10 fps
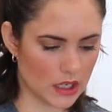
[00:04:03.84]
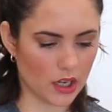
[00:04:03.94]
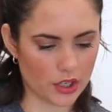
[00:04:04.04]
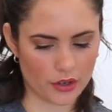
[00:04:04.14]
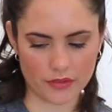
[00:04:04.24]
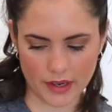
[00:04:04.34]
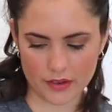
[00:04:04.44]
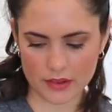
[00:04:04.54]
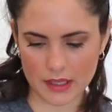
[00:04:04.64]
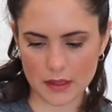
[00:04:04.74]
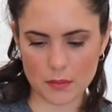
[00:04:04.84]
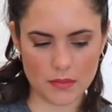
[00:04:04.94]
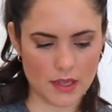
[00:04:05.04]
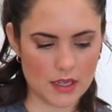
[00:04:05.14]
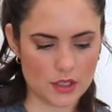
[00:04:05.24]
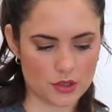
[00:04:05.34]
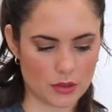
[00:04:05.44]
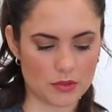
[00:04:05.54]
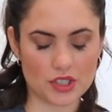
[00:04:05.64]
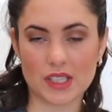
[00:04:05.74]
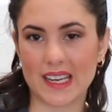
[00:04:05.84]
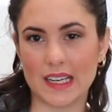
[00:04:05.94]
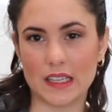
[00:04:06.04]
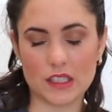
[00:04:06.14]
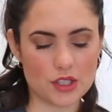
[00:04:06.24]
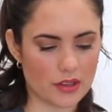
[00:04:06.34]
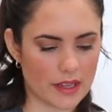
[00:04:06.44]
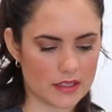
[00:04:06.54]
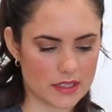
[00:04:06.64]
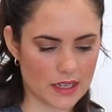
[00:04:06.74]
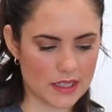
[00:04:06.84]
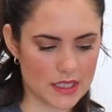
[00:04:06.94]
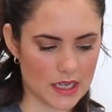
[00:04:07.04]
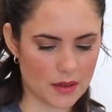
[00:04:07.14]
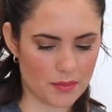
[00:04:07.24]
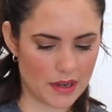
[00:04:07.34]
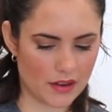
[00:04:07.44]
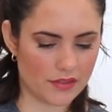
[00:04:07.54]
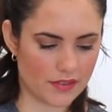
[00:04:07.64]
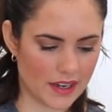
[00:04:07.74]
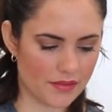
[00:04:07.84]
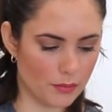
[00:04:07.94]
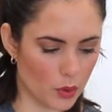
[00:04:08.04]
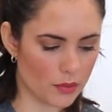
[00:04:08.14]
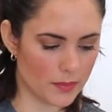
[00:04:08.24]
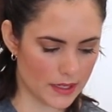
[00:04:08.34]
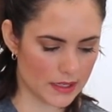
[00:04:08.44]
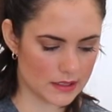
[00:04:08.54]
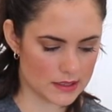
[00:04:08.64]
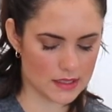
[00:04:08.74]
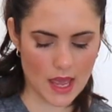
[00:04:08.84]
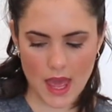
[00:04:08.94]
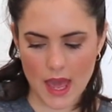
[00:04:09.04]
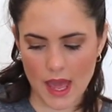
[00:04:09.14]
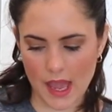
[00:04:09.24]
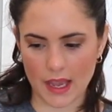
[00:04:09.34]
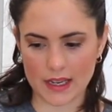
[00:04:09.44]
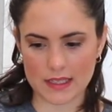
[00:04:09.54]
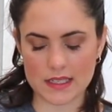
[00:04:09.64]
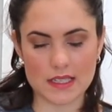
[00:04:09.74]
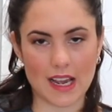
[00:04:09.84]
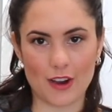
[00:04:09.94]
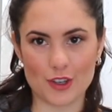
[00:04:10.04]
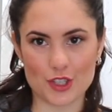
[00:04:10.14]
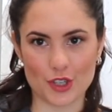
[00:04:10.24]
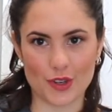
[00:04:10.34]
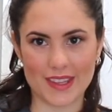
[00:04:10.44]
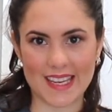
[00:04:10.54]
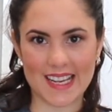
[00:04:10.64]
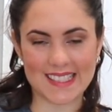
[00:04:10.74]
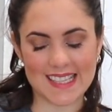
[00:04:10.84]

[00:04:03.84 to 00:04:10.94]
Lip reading: color around them. So I'm just going to let it do that. It's going to take about 5 more minutes, and I'll show you the next